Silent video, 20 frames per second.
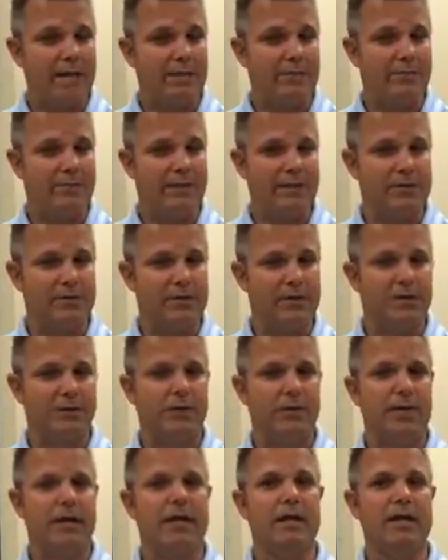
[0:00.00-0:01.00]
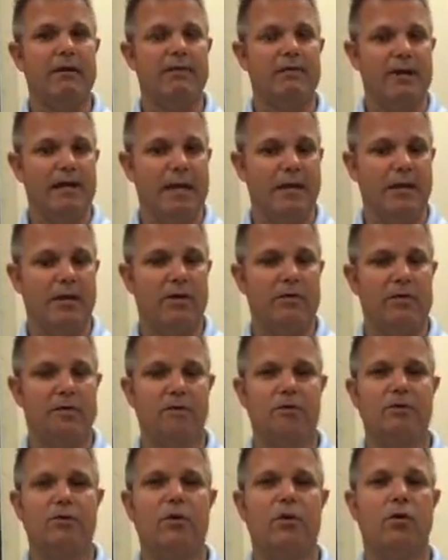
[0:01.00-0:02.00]
as a veteran getting a VA loan is
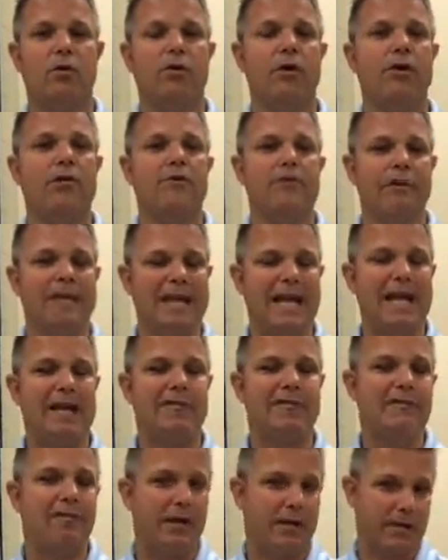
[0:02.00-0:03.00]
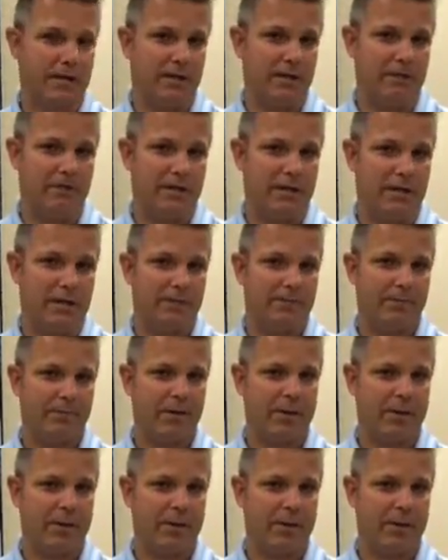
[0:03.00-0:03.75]
what's called a VA funding fee.